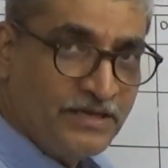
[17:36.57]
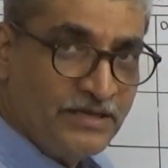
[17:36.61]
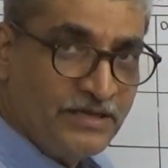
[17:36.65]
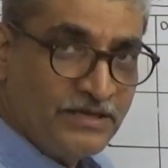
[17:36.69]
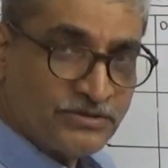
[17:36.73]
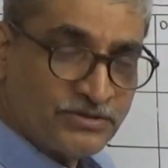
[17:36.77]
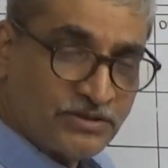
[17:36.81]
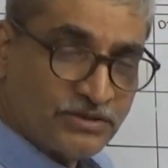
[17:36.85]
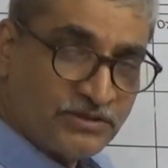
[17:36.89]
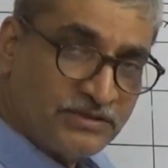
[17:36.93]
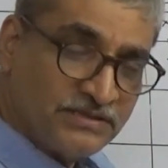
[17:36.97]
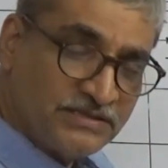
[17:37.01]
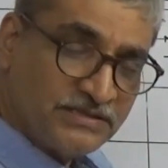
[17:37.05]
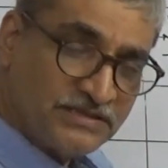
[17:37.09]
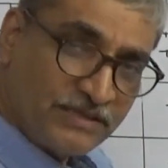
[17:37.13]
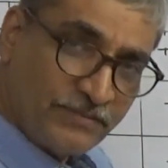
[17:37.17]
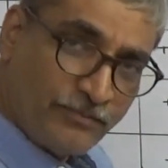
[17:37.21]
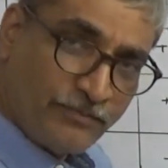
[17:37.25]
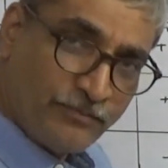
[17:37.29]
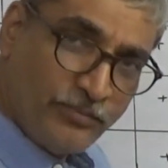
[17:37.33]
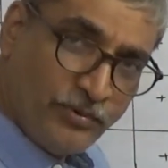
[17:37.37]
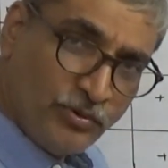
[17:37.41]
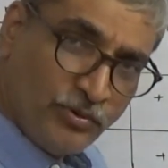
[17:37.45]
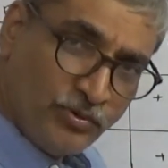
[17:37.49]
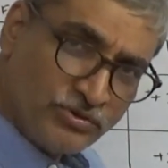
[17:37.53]
So this is a
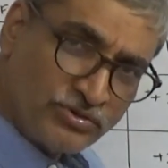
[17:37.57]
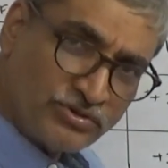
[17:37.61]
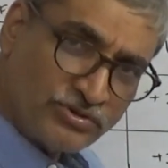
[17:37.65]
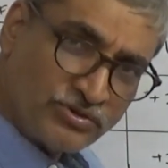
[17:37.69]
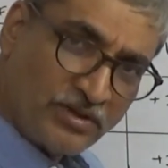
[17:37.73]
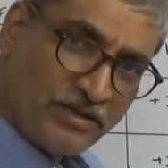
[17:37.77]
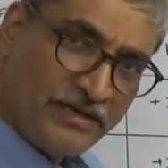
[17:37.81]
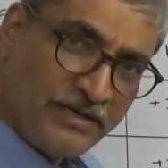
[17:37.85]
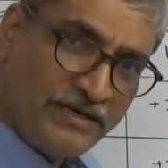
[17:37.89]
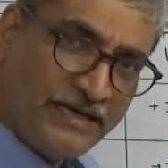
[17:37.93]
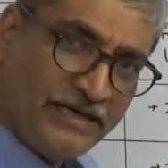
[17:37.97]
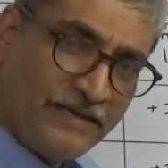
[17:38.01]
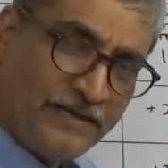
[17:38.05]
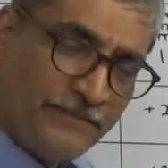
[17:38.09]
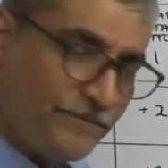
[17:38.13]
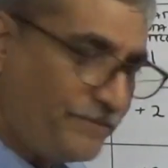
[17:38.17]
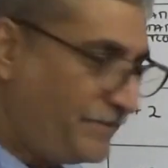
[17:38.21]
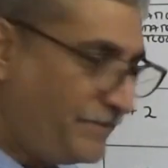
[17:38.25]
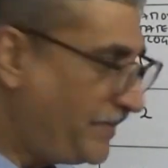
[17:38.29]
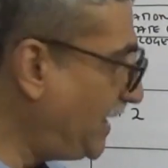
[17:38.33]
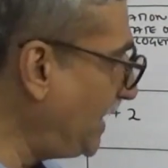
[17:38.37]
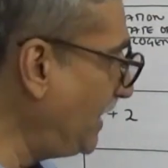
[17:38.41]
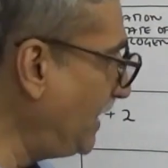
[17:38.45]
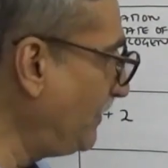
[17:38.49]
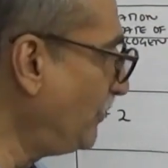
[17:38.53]
blue solid and a
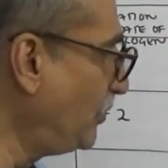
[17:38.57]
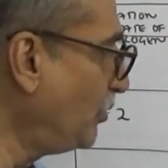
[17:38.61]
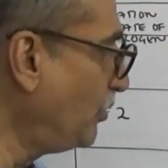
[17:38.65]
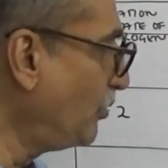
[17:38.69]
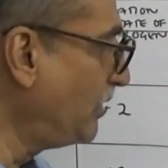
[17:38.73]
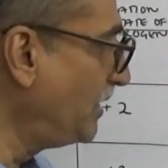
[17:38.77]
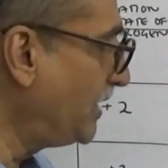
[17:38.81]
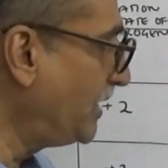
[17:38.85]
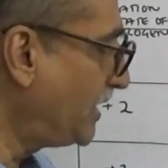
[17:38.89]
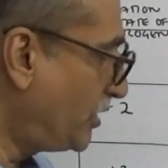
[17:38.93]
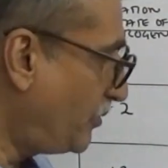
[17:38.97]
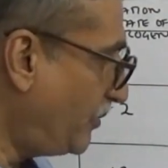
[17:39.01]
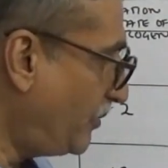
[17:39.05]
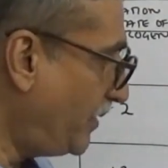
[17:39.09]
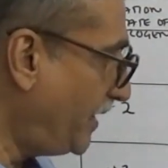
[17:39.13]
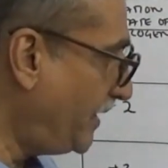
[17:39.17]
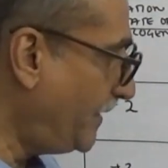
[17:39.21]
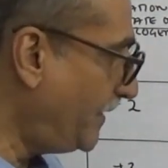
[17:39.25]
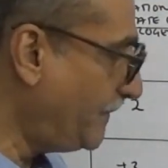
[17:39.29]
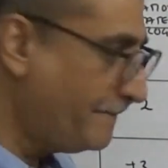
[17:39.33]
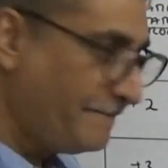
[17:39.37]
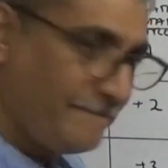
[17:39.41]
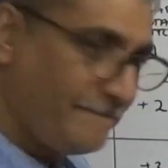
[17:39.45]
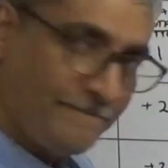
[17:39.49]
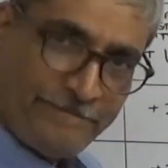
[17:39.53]
pale blue liquid.
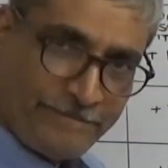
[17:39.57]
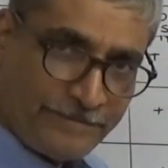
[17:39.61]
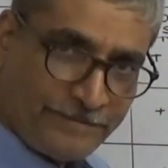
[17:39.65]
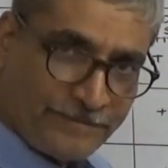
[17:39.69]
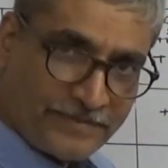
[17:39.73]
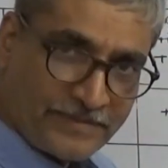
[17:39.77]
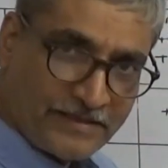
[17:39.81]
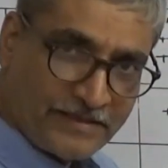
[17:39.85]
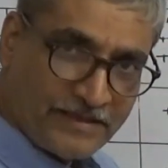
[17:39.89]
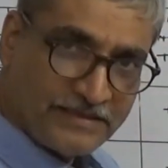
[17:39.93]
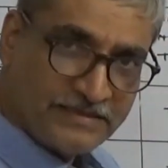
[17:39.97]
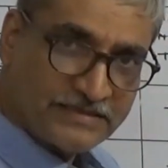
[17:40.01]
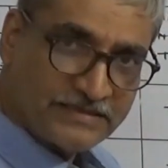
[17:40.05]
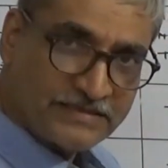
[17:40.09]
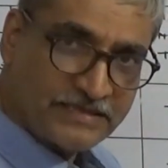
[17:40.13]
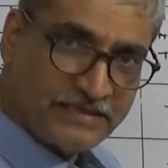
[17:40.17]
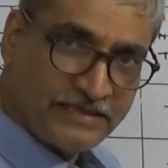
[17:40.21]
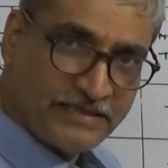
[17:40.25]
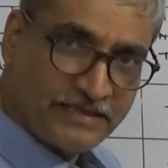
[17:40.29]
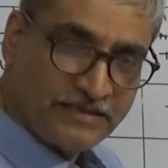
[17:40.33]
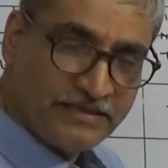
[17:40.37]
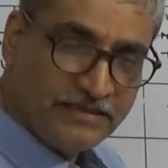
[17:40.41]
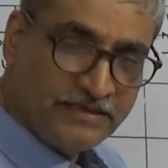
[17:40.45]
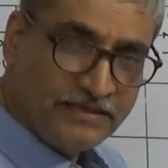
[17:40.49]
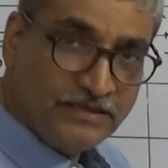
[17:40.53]
Is this
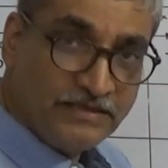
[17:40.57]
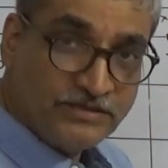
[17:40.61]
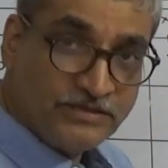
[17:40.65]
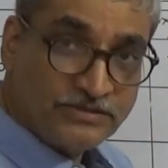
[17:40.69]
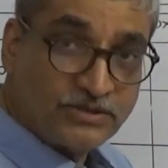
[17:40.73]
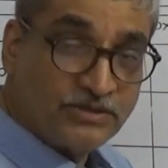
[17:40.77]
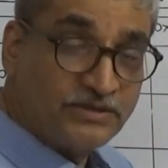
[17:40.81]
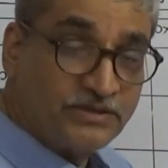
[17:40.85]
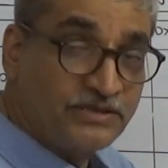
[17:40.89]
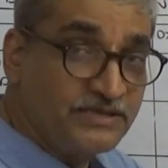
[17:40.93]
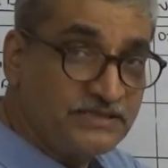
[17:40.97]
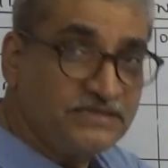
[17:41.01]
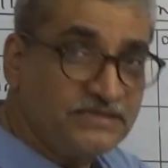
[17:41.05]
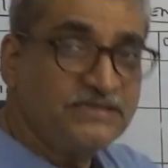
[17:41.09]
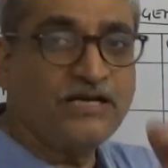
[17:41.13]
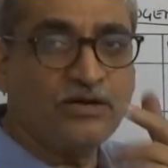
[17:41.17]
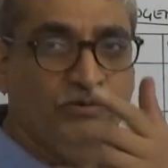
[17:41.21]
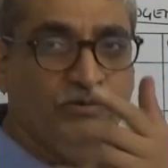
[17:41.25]
clear? So this is a